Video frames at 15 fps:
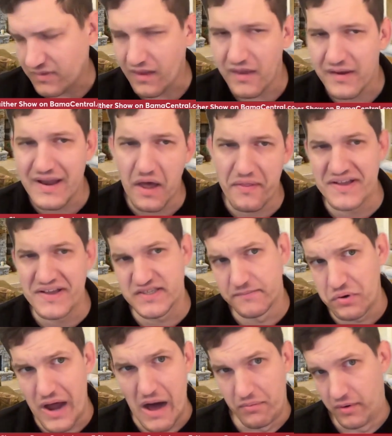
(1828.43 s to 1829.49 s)
Now that's
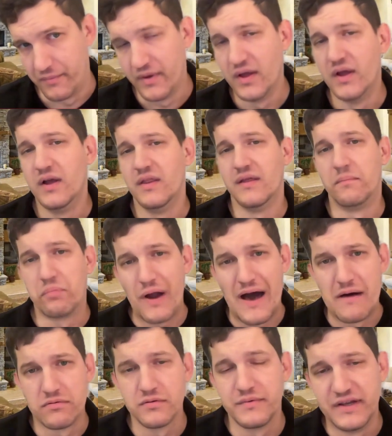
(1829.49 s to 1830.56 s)
the problem. The
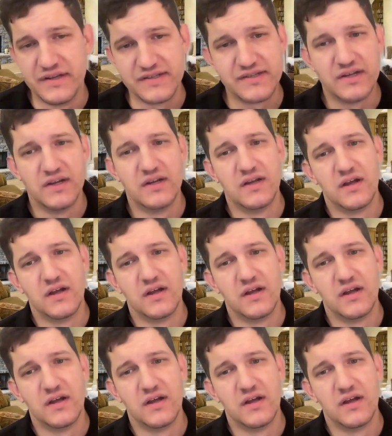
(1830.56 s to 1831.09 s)
problem is